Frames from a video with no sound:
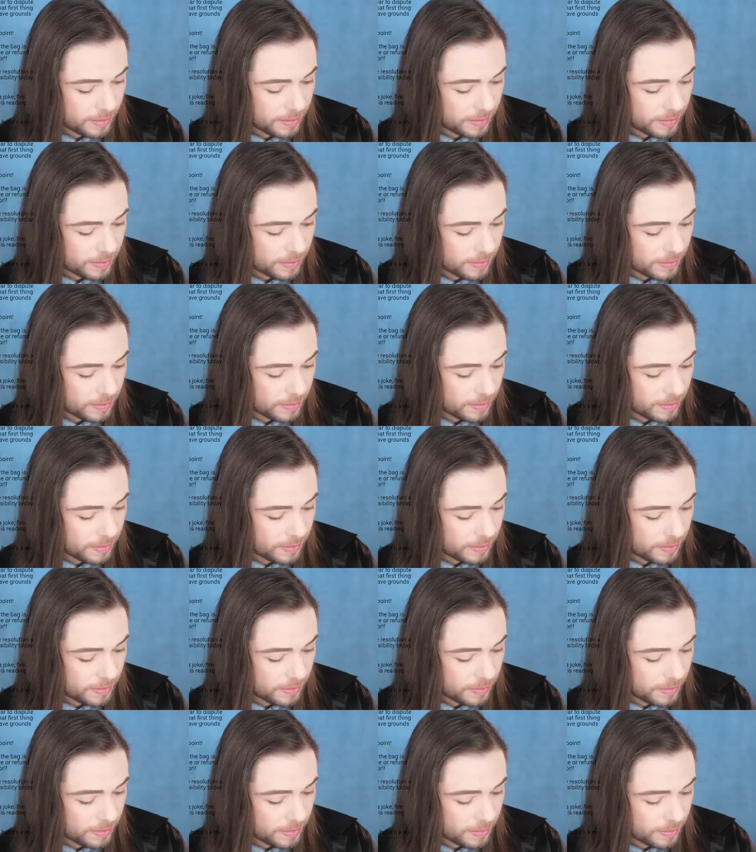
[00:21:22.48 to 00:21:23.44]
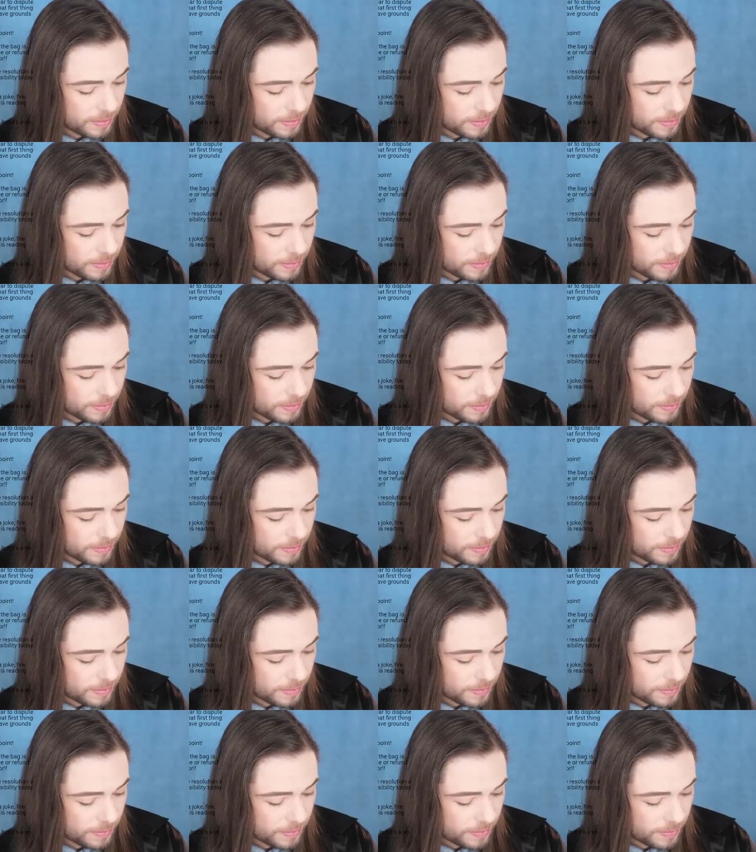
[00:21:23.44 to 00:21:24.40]

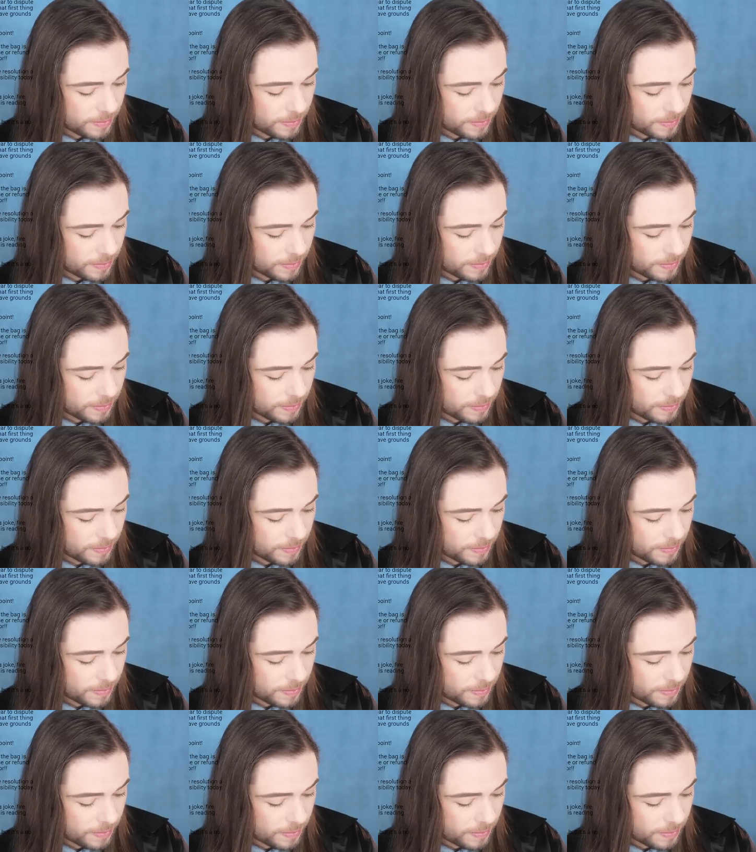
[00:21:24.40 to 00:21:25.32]
[no speech]